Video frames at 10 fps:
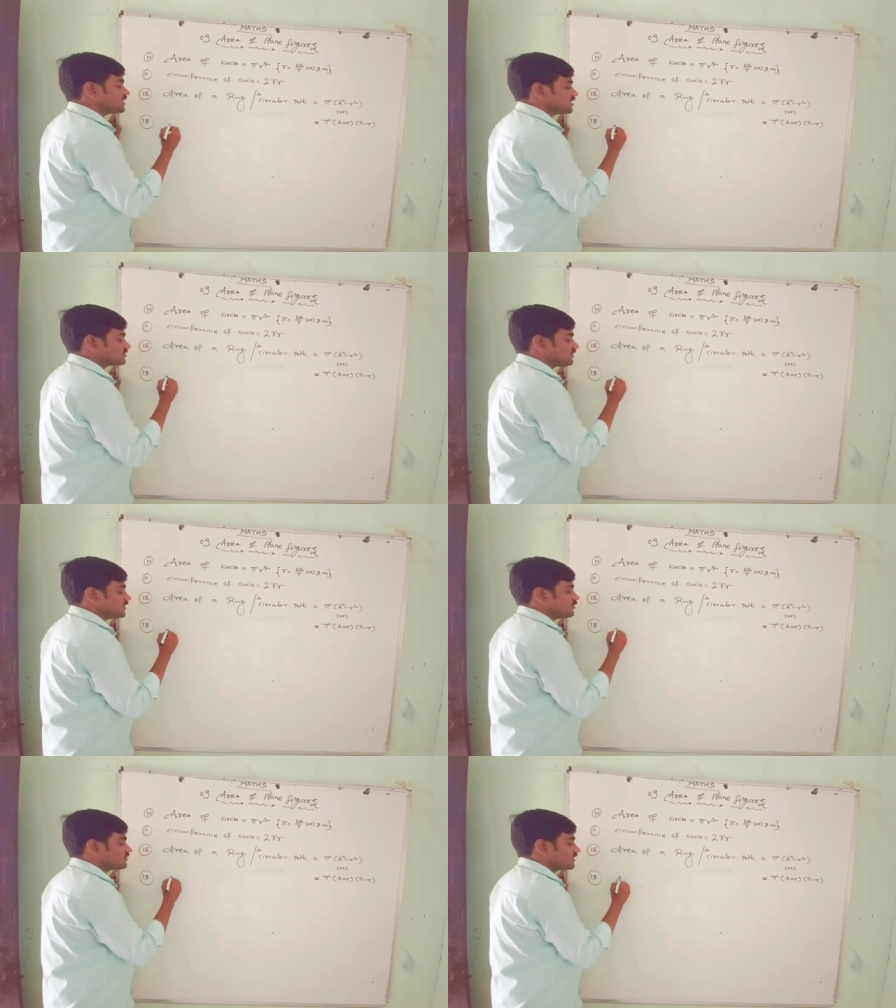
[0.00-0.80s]
let us
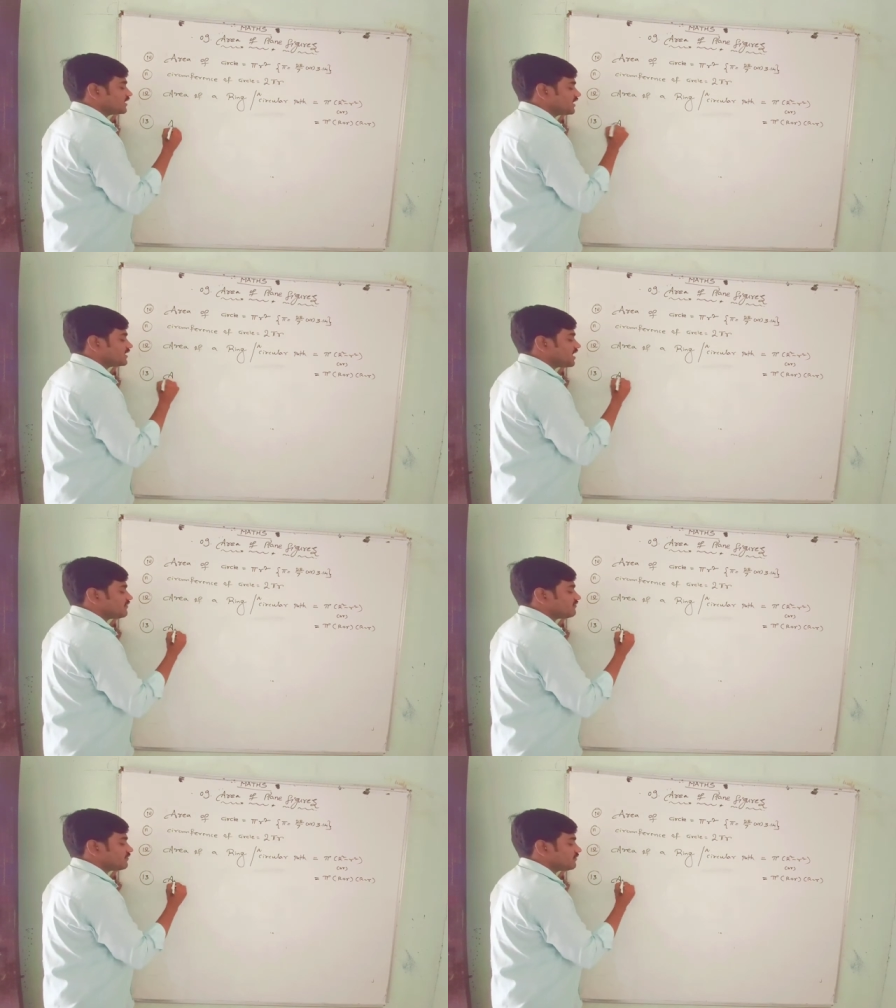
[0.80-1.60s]
find out the area,
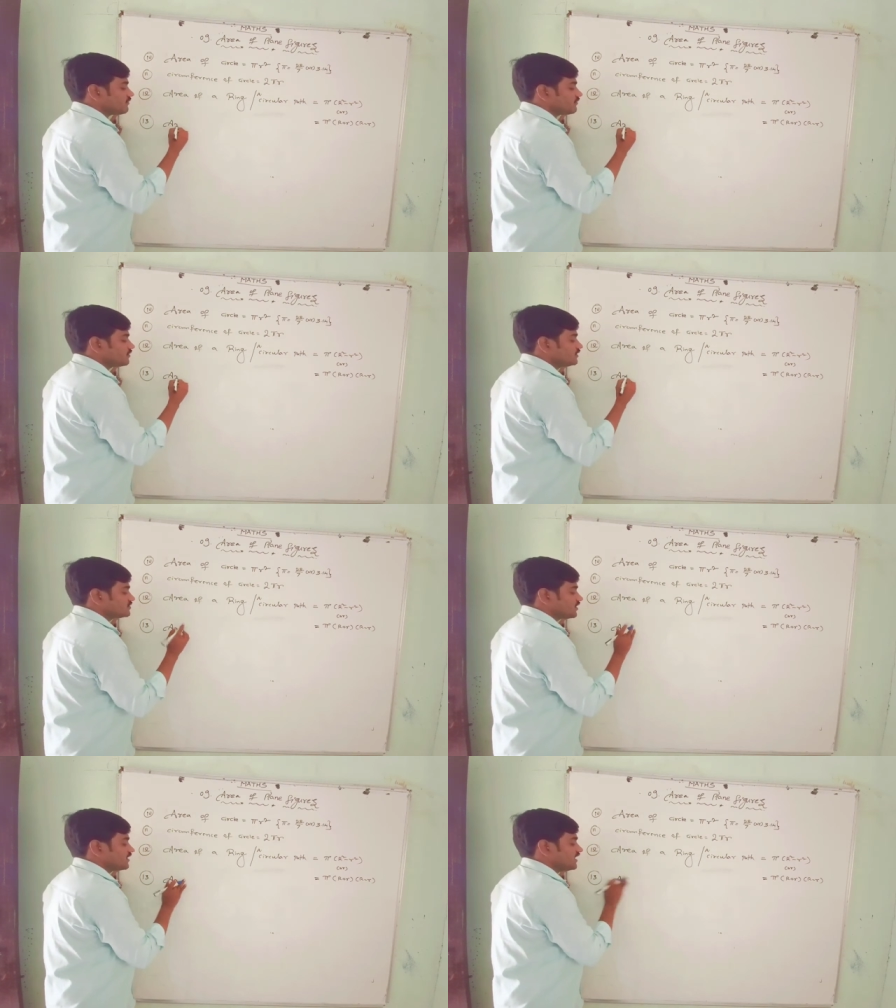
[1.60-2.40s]

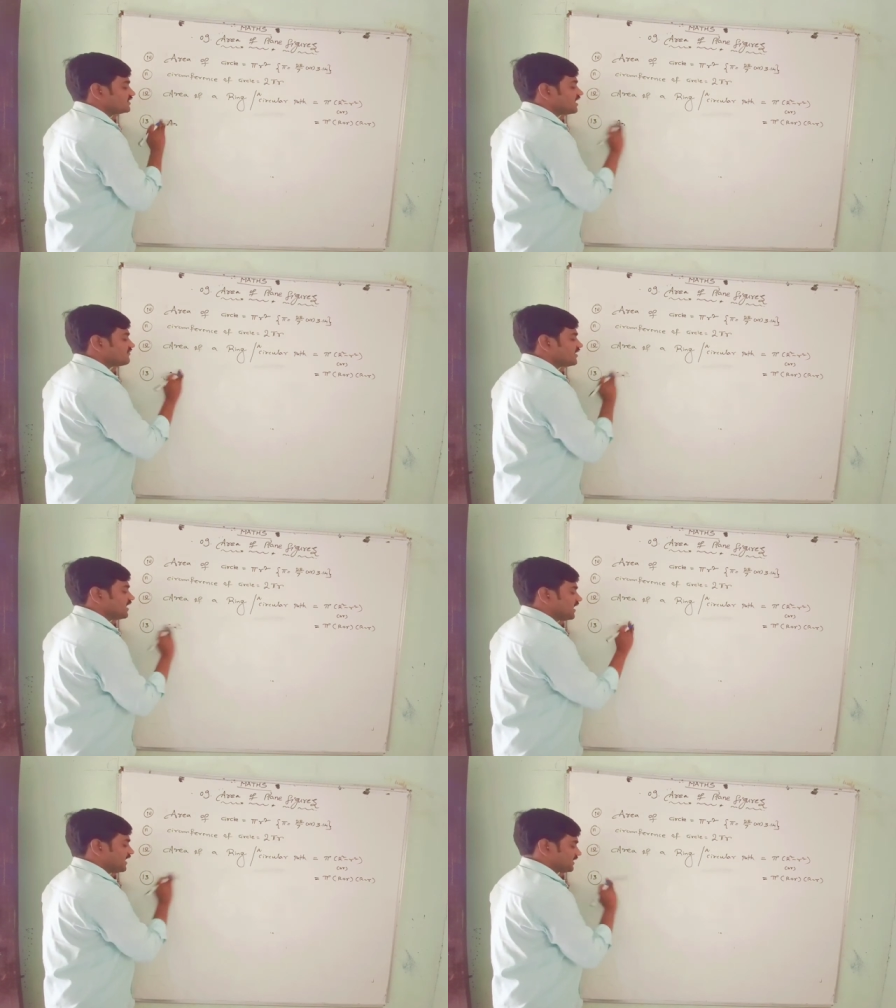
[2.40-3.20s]
length of an
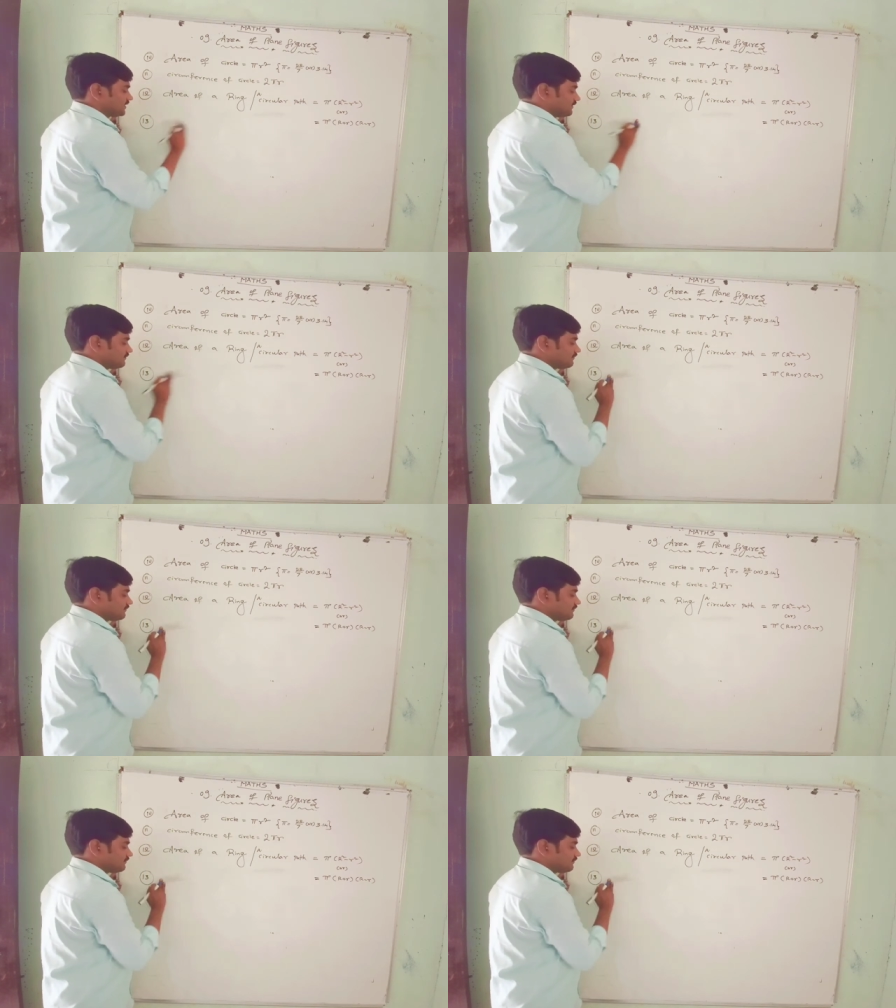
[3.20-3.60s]
arc.